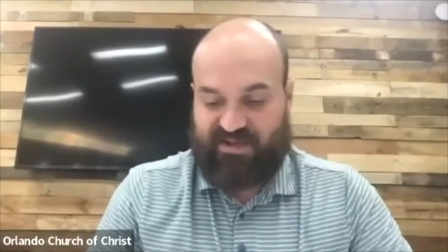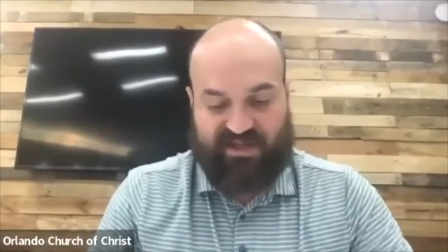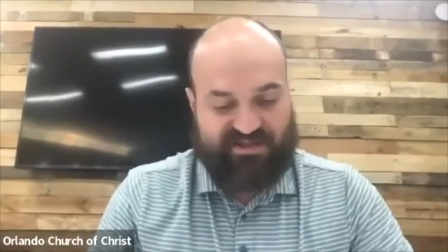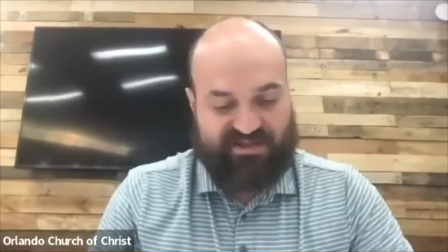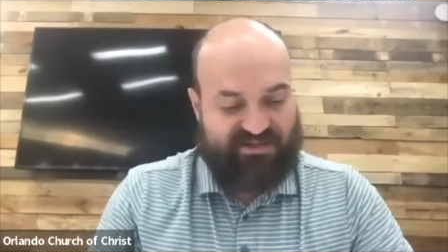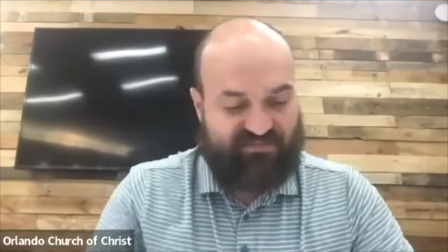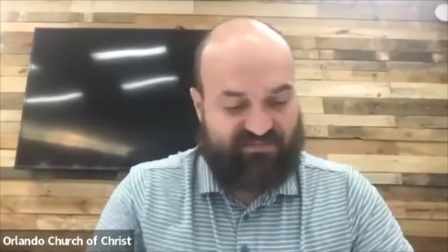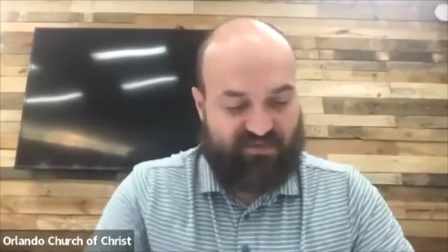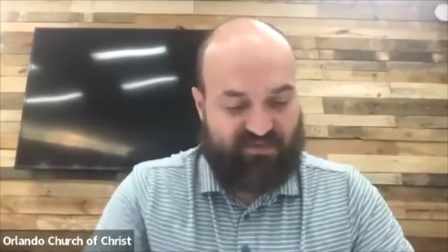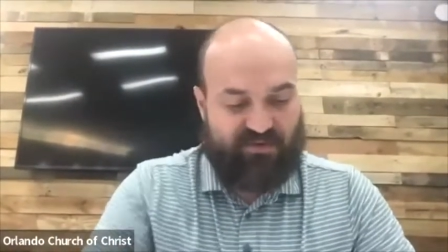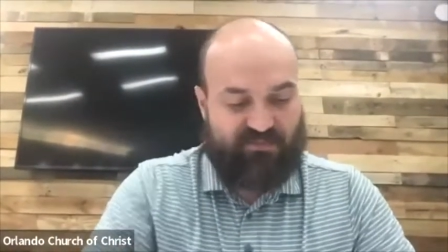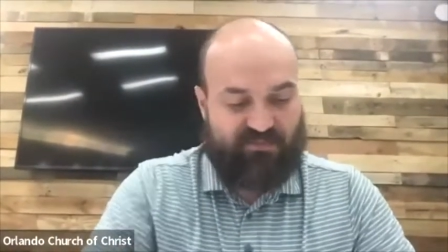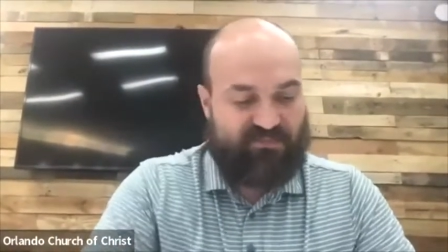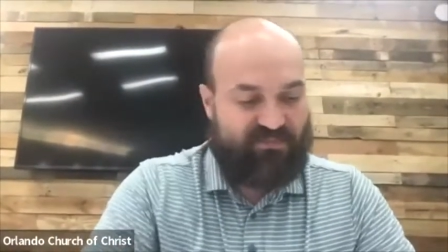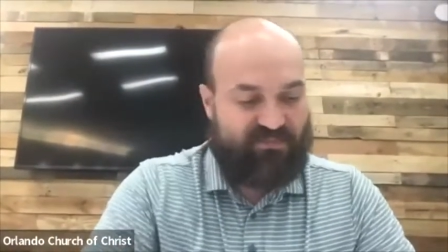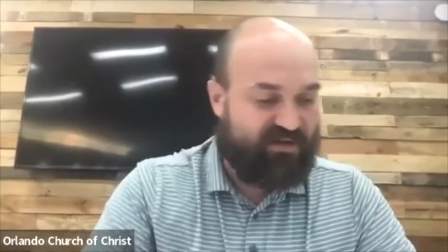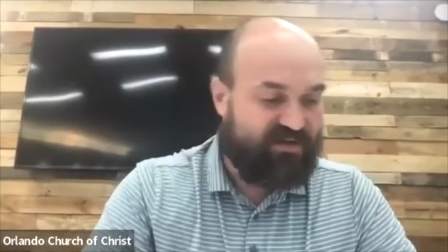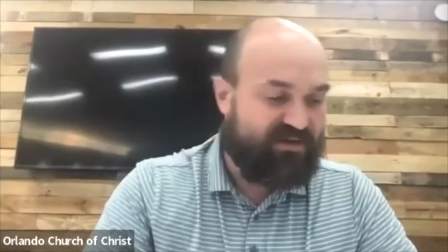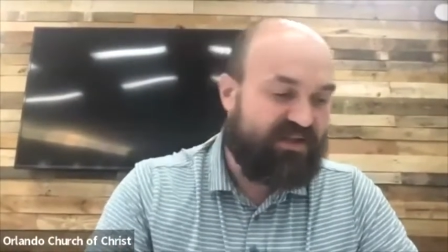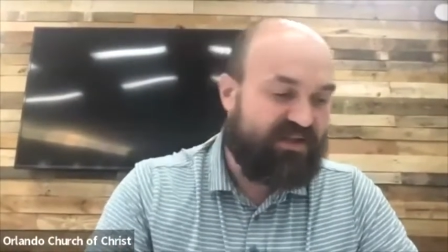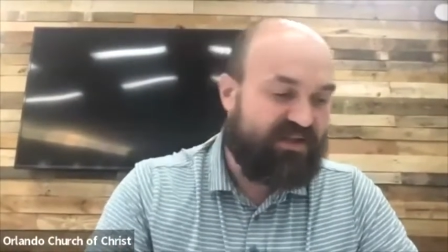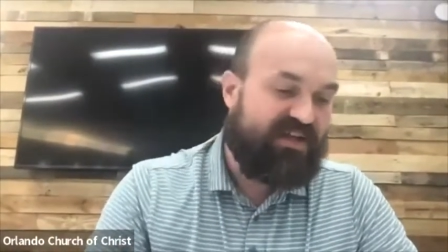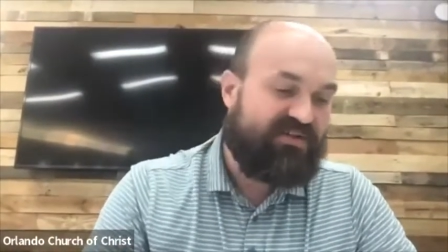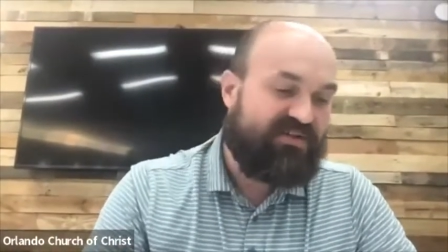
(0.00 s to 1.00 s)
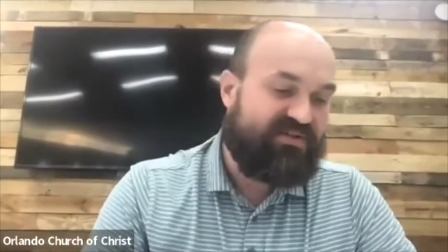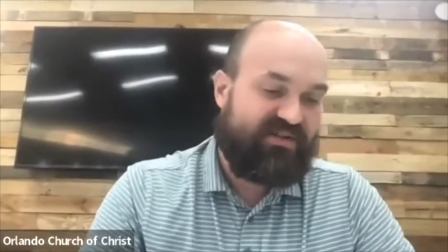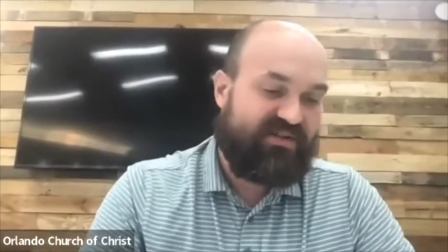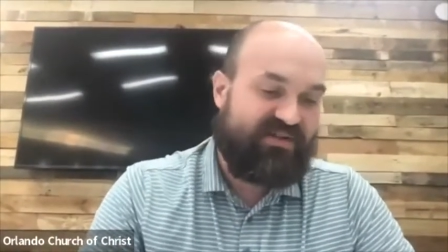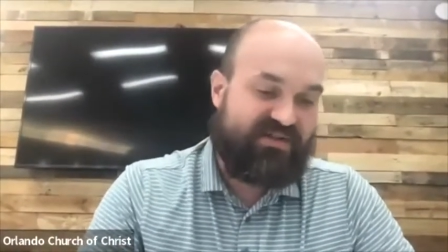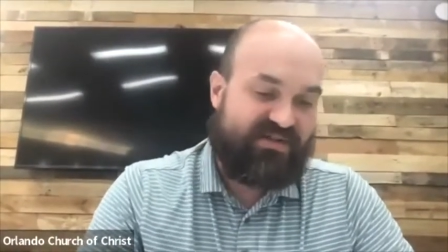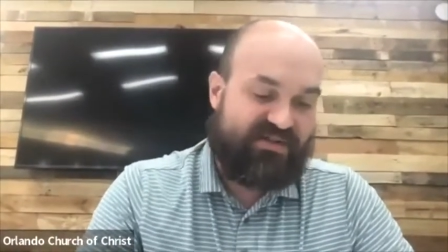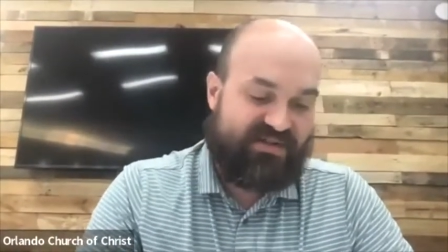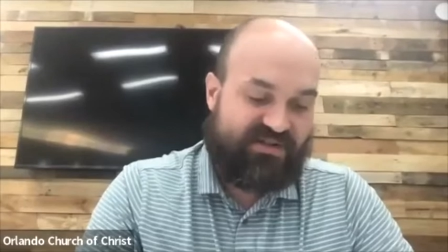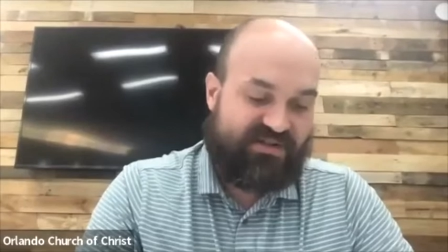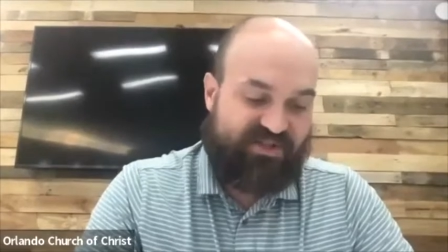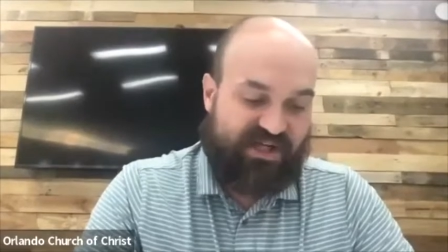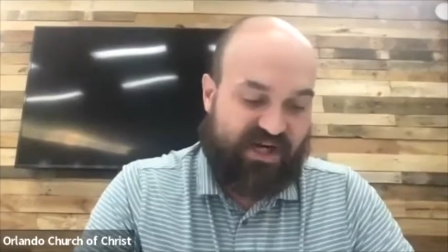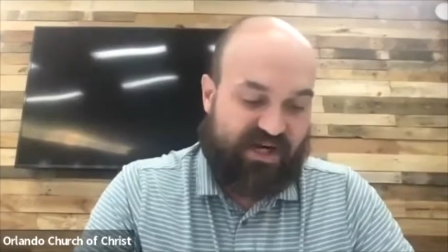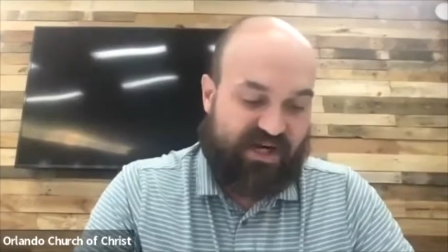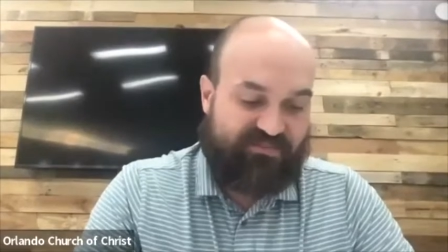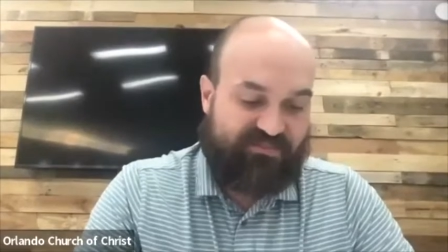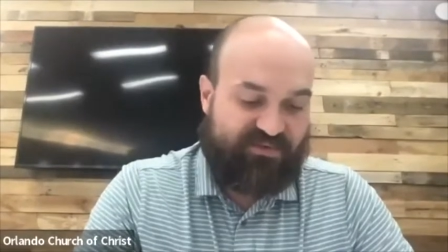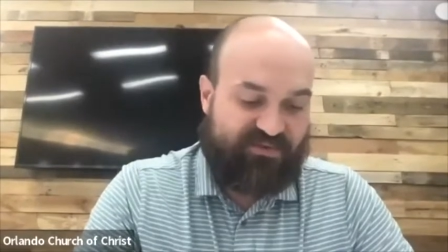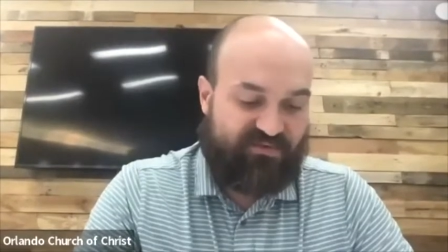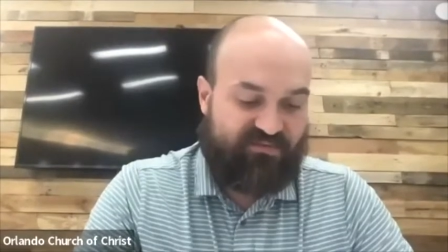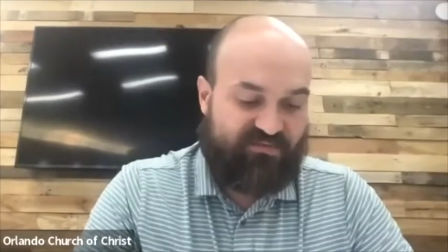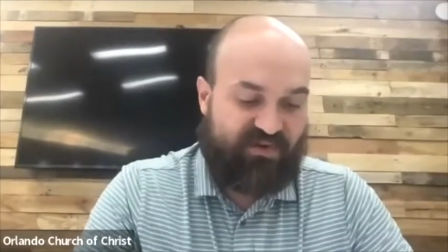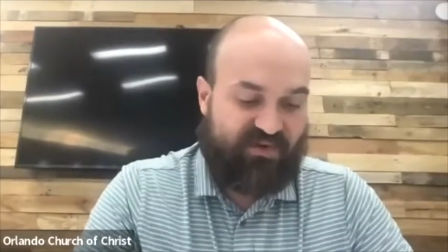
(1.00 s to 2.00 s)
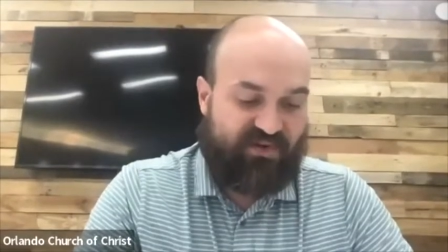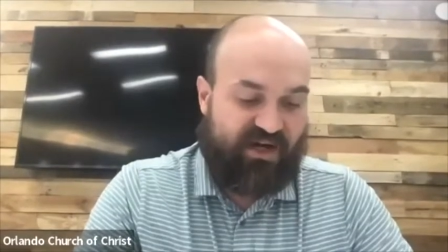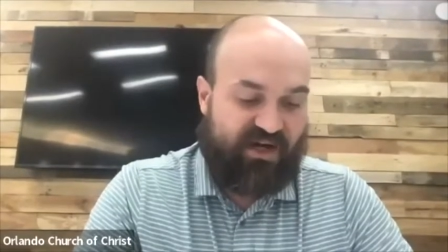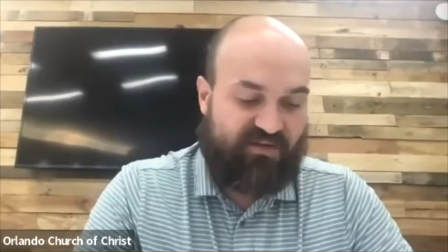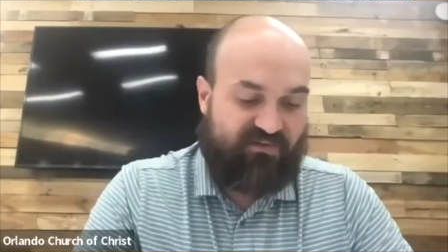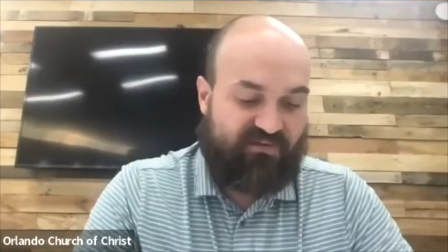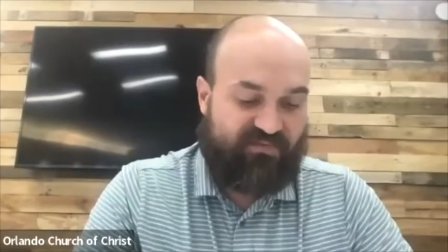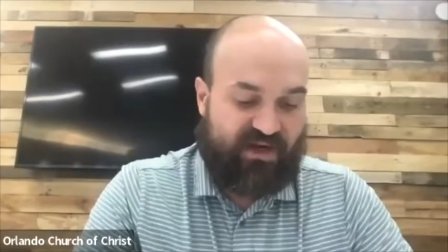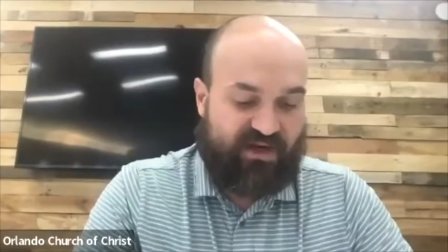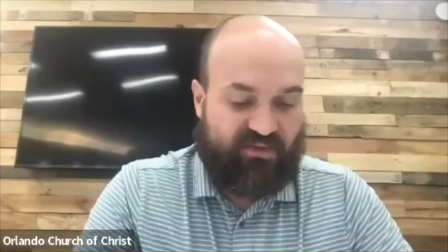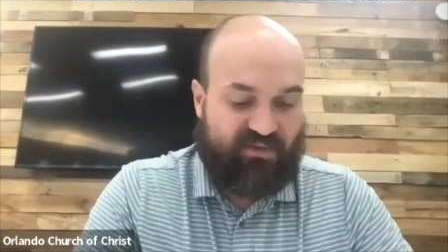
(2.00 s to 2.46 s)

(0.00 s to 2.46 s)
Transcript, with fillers: It's from Galatians chapter five.